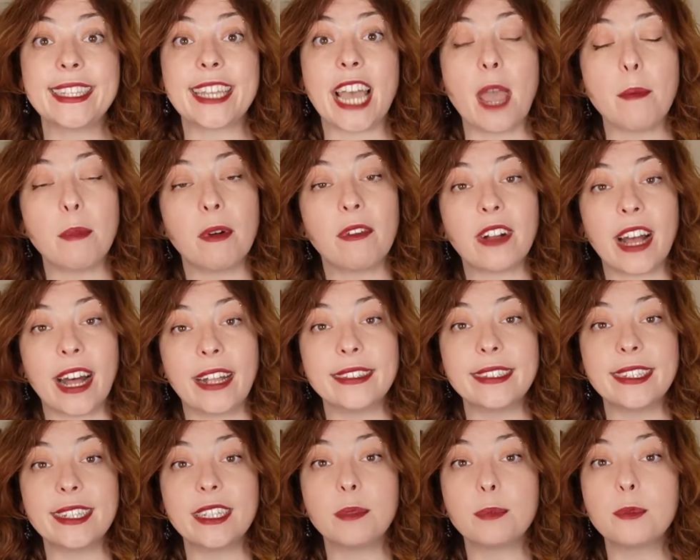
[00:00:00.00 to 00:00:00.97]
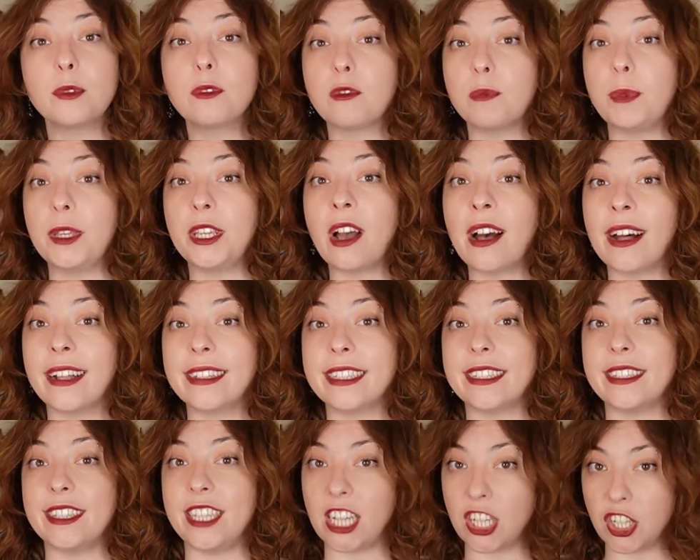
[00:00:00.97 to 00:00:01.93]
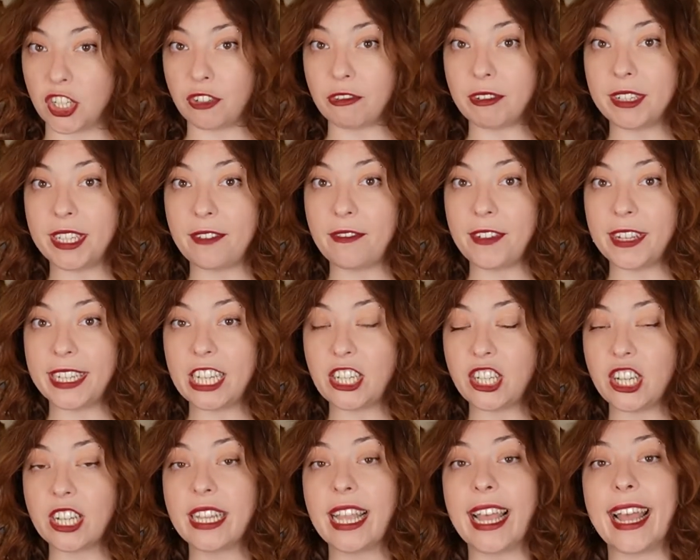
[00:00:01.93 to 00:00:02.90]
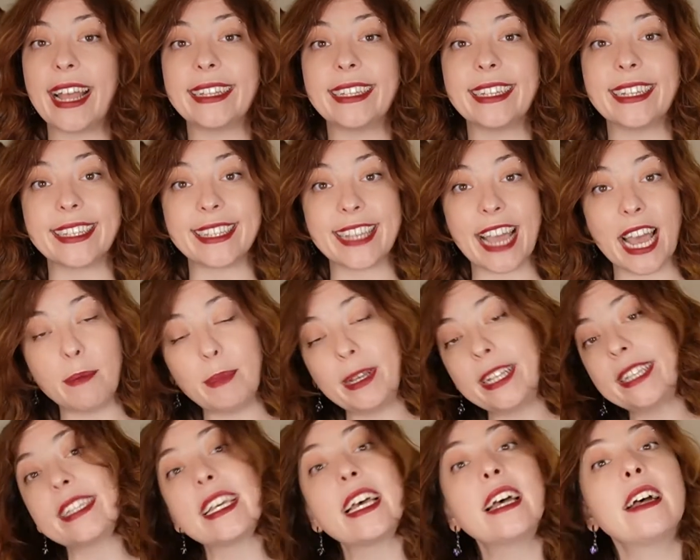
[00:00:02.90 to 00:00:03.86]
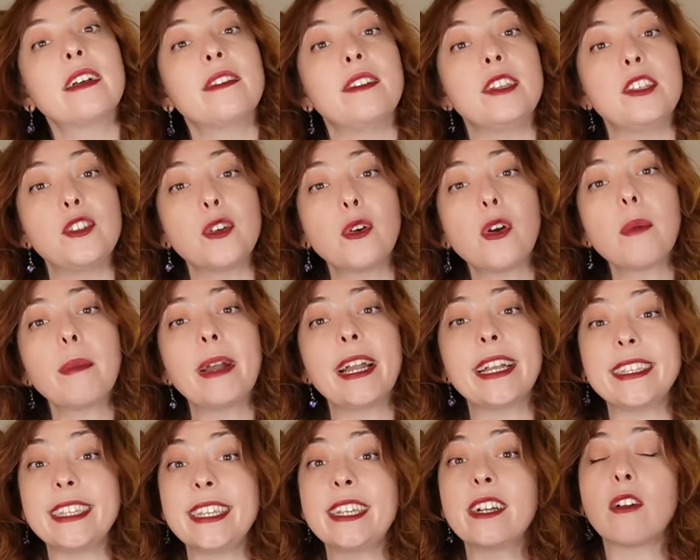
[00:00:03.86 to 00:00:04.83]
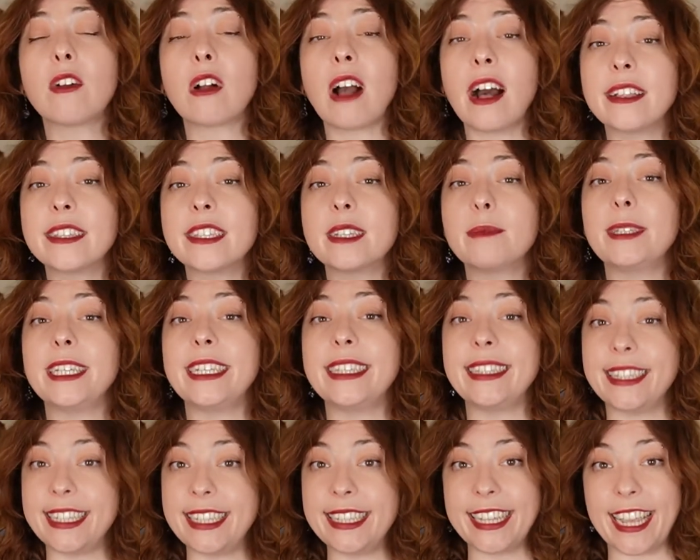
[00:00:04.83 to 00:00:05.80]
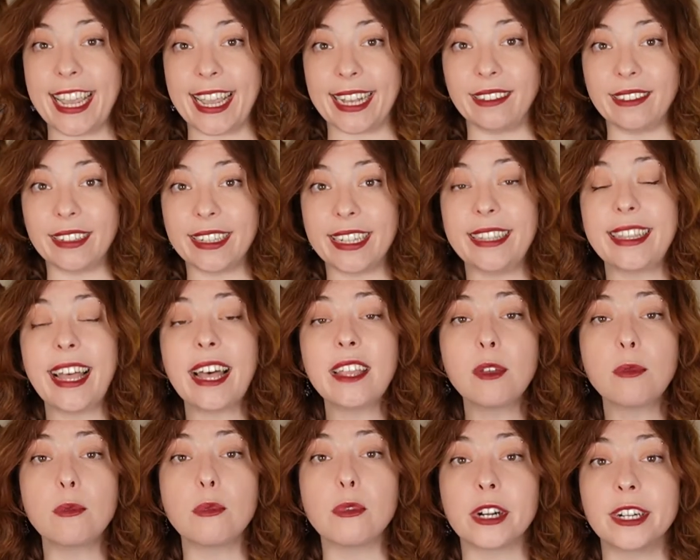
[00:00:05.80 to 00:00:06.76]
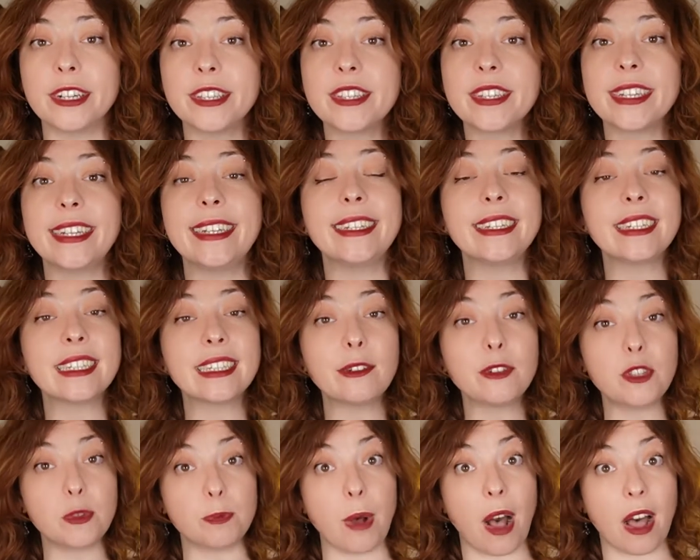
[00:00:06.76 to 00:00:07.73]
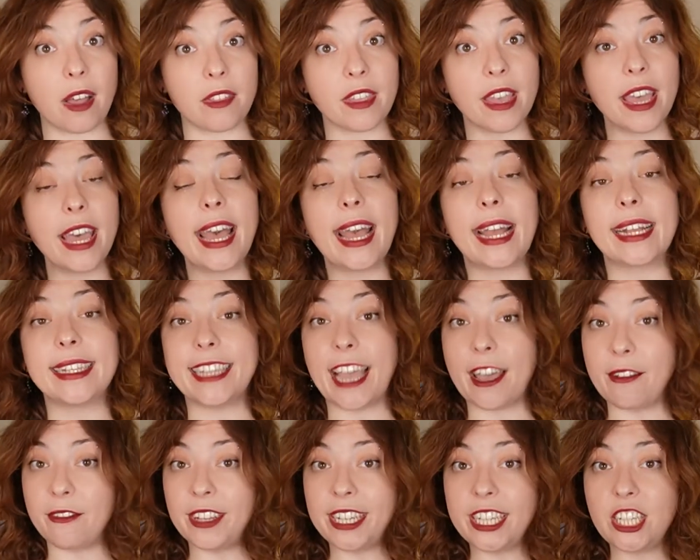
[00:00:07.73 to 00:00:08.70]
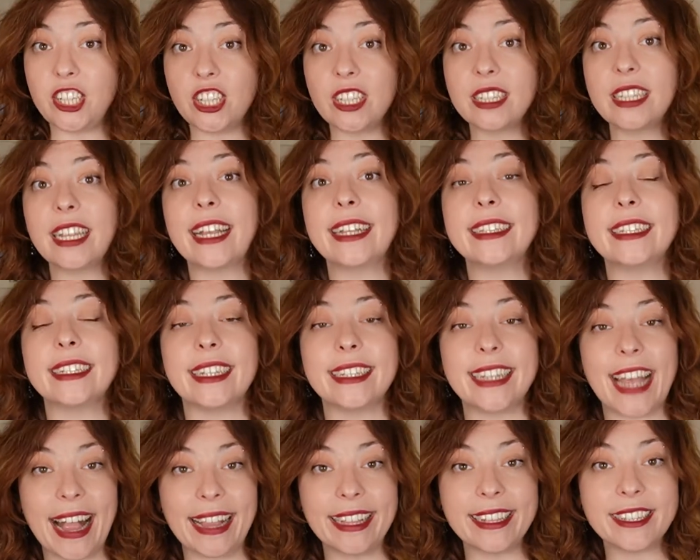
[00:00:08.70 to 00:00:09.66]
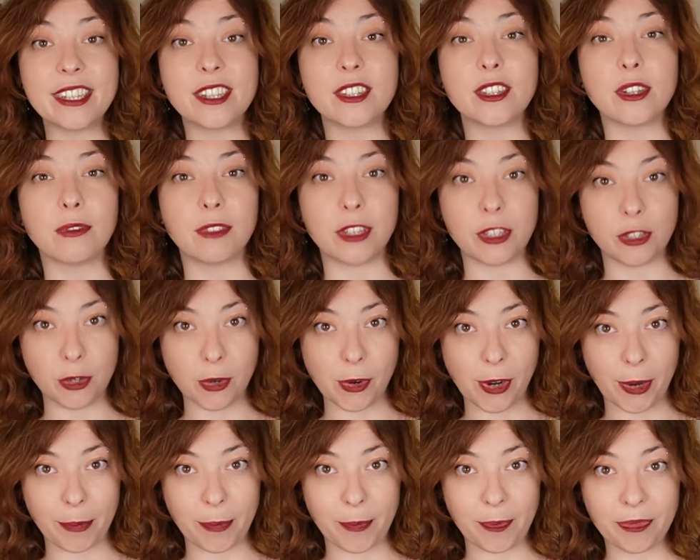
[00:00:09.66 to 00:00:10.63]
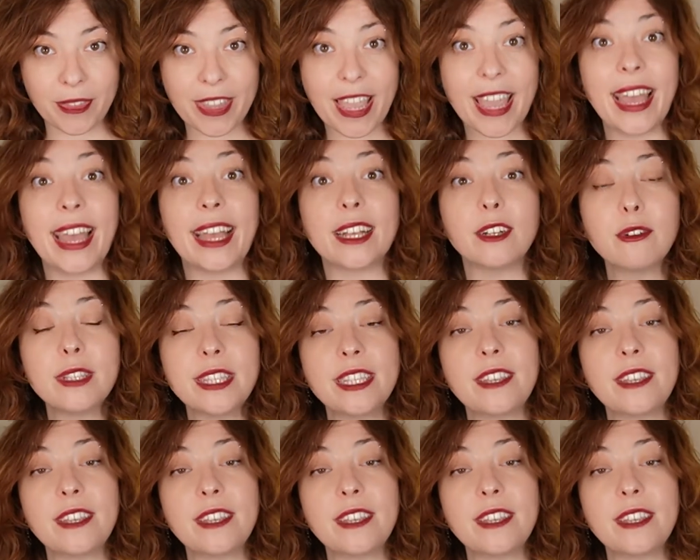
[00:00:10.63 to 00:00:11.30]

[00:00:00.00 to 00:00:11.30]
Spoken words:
type of content moves beyond dictionary definition and examines the term, idea, or concept in detail. In other words, it includes both a definition and an analysis of the term. A good